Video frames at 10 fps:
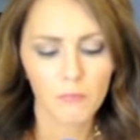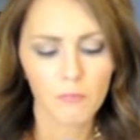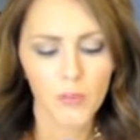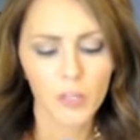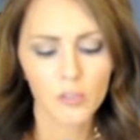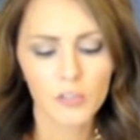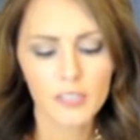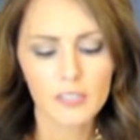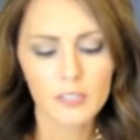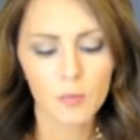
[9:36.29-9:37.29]
fenugreek
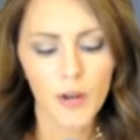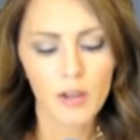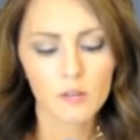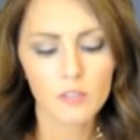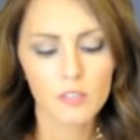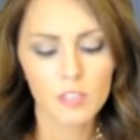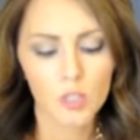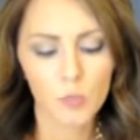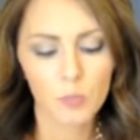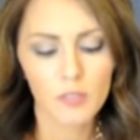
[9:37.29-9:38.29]
sprouts,
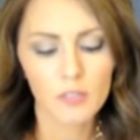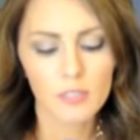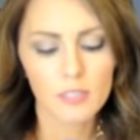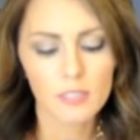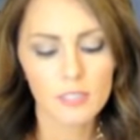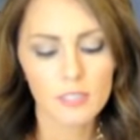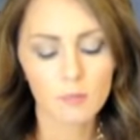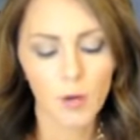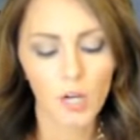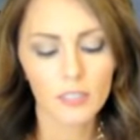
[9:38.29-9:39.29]
lupins,
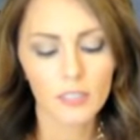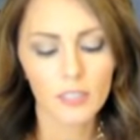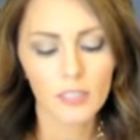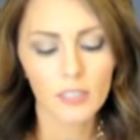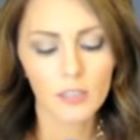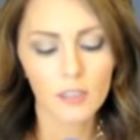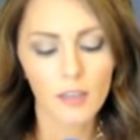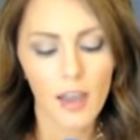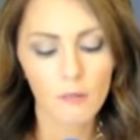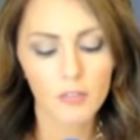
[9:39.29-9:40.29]
barley,
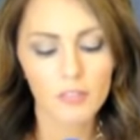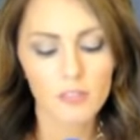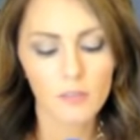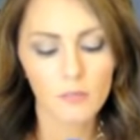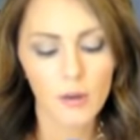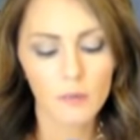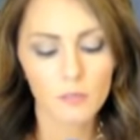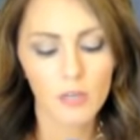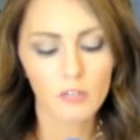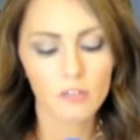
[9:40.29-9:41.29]
African sunflower
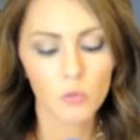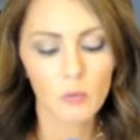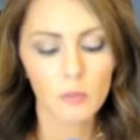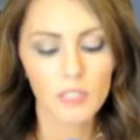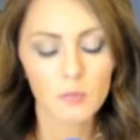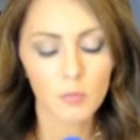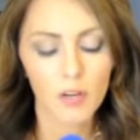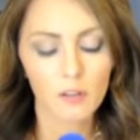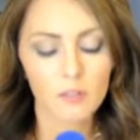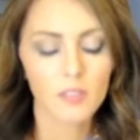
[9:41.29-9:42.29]
sprouts, soybean
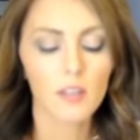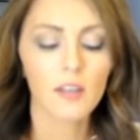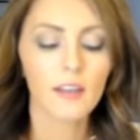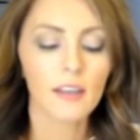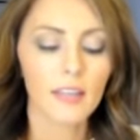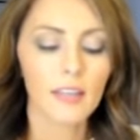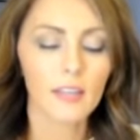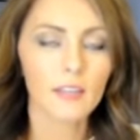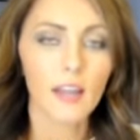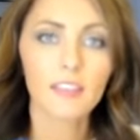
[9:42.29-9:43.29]
sprouts,
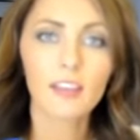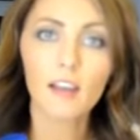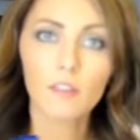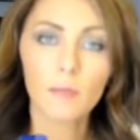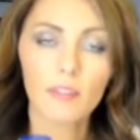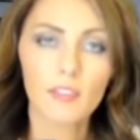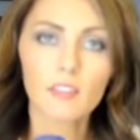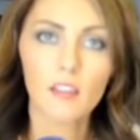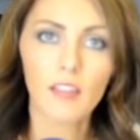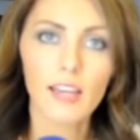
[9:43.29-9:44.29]
and I think I read about this
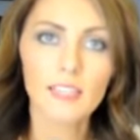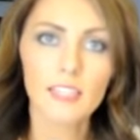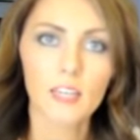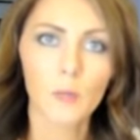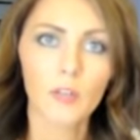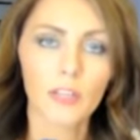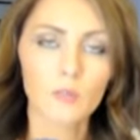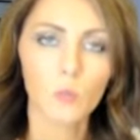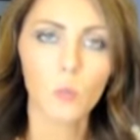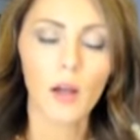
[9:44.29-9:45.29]
on the IC Network as
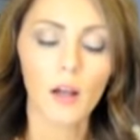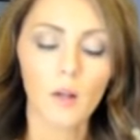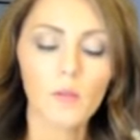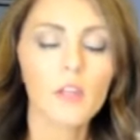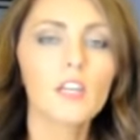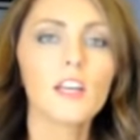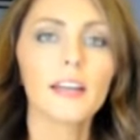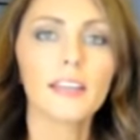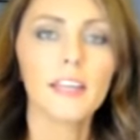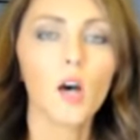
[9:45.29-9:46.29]
well.
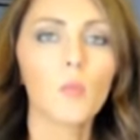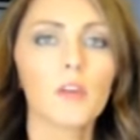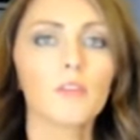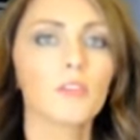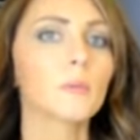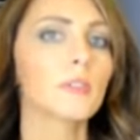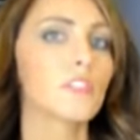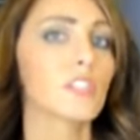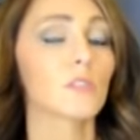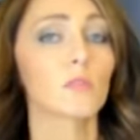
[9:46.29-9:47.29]
It can help if your immune
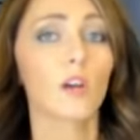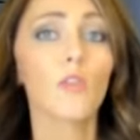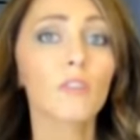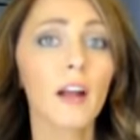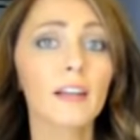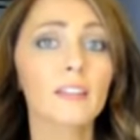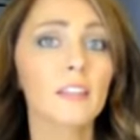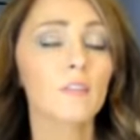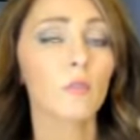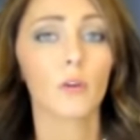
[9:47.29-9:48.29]
system is
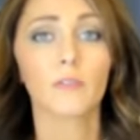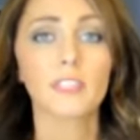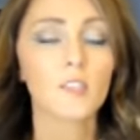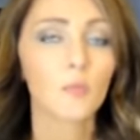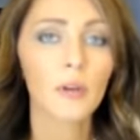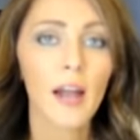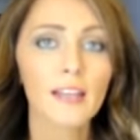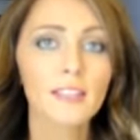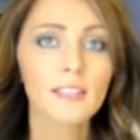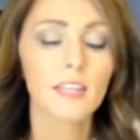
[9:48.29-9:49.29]
overactive or if it's
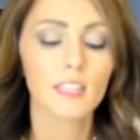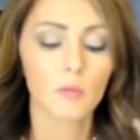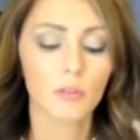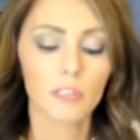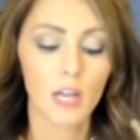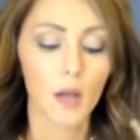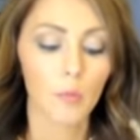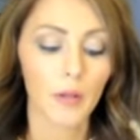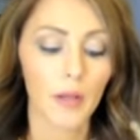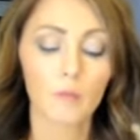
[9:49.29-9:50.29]
suppressed. It's supposed to
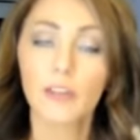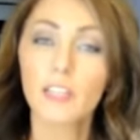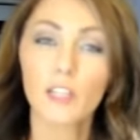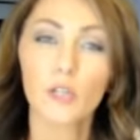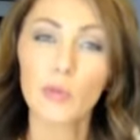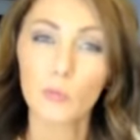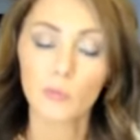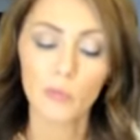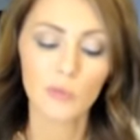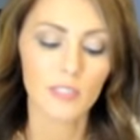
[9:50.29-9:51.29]
help regulate your
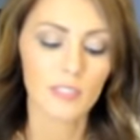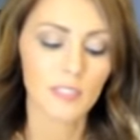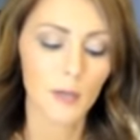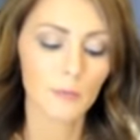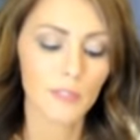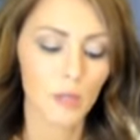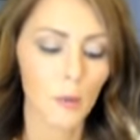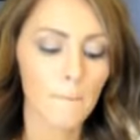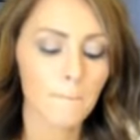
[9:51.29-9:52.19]
immune system. So